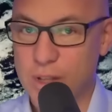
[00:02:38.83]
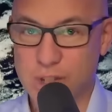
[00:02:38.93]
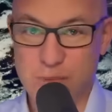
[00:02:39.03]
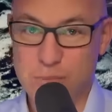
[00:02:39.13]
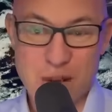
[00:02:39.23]

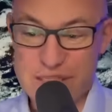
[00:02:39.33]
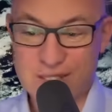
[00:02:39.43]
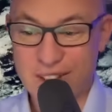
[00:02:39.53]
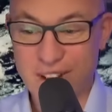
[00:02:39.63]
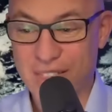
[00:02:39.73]
just
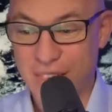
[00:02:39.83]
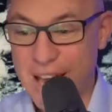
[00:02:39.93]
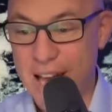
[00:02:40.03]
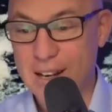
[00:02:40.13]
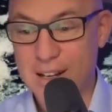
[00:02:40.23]
based on
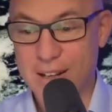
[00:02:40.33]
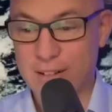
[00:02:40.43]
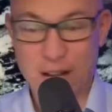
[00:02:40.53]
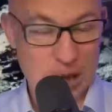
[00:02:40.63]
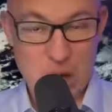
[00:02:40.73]
that
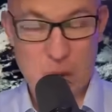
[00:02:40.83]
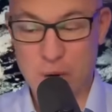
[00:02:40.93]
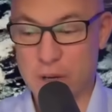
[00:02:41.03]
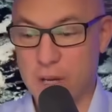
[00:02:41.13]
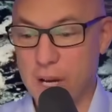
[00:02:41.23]

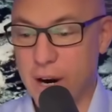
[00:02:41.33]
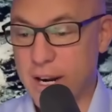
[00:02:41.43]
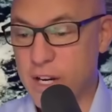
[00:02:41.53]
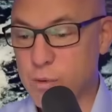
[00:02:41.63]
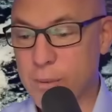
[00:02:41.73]
alone. All
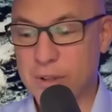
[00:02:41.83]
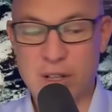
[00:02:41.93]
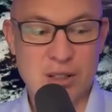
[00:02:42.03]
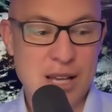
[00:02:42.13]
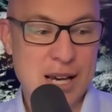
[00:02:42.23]
right, here's what we're
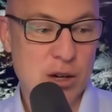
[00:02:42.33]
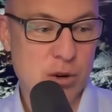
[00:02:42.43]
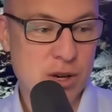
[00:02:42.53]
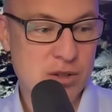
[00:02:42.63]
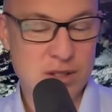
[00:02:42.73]
looking like
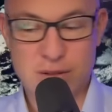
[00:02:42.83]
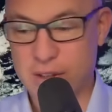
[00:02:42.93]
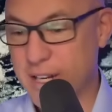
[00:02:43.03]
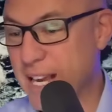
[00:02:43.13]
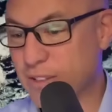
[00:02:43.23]
across the,
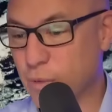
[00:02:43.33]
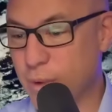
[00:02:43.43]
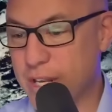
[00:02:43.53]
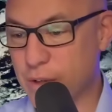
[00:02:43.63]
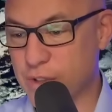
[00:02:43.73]
the next
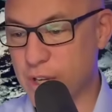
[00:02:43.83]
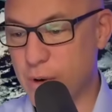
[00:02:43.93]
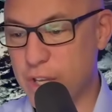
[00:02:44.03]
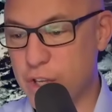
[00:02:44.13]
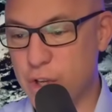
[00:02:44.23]
week or
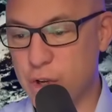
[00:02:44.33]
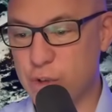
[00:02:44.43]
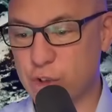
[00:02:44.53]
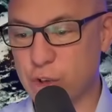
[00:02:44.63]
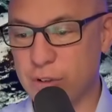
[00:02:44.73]
so. A
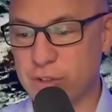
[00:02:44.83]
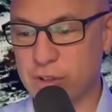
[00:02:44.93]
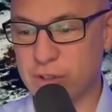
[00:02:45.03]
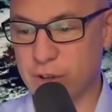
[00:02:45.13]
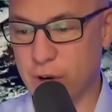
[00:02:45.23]
huge trough
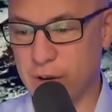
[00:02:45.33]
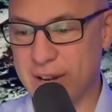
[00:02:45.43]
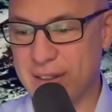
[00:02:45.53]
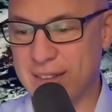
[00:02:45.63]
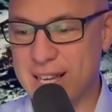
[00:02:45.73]
starts to carve
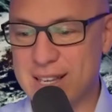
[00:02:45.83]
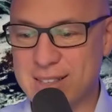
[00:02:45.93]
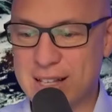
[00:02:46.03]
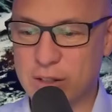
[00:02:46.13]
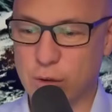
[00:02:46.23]
out in the east.
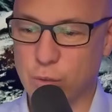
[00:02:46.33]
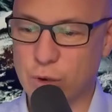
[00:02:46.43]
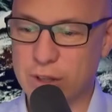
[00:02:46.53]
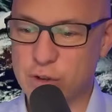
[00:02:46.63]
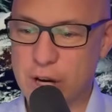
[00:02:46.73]
That's going to
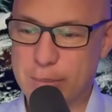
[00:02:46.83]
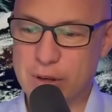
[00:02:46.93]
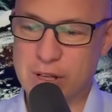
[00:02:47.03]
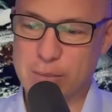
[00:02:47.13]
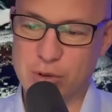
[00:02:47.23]
really drop
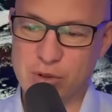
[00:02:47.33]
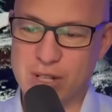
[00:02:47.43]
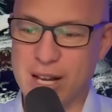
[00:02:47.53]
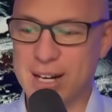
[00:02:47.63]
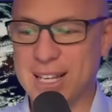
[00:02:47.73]
our temperatures
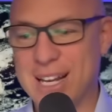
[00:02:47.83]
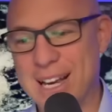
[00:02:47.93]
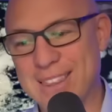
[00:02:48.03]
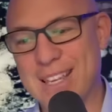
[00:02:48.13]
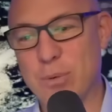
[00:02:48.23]
down. And again,
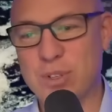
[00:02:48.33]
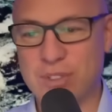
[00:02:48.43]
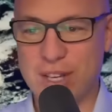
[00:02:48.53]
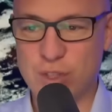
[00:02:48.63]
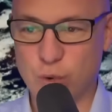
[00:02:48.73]
I think we
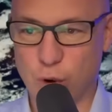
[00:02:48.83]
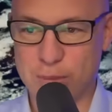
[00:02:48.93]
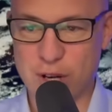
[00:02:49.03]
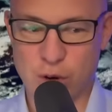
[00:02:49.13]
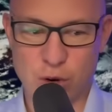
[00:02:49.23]
stay
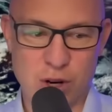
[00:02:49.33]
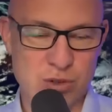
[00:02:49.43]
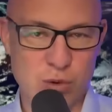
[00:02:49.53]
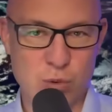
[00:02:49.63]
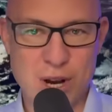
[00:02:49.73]
stormy
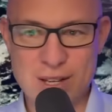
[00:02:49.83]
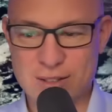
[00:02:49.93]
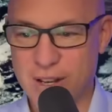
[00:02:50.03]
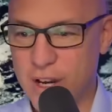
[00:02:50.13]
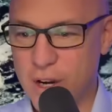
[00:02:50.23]
across the west